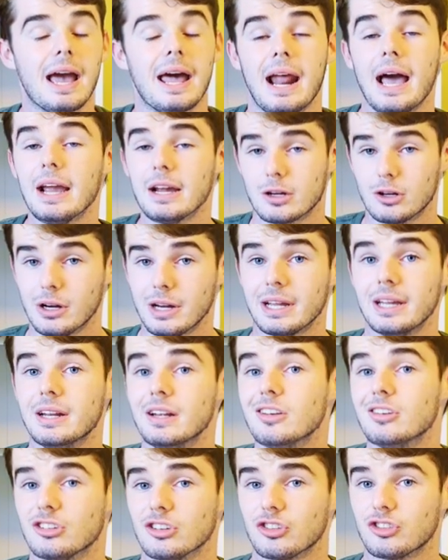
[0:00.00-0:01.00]
and I agree, it
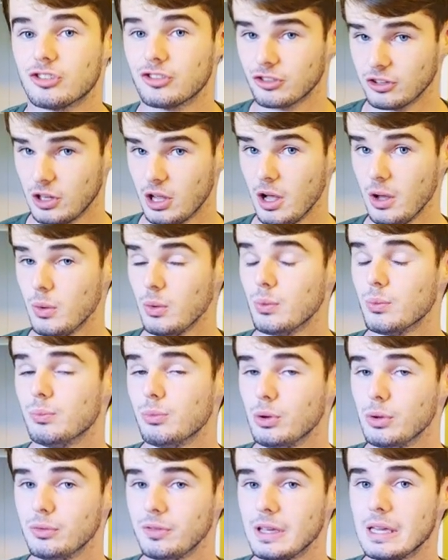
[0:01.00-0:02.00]
is a slow
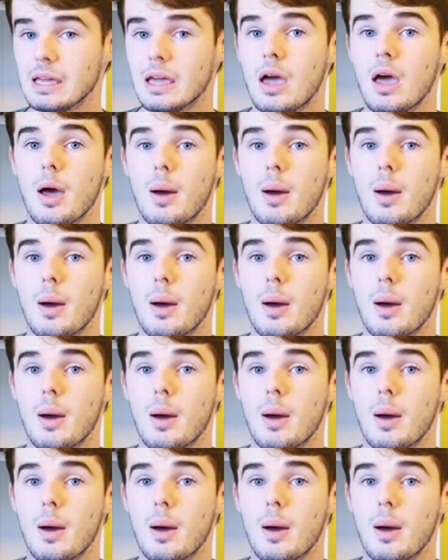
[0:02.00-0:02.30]
movie,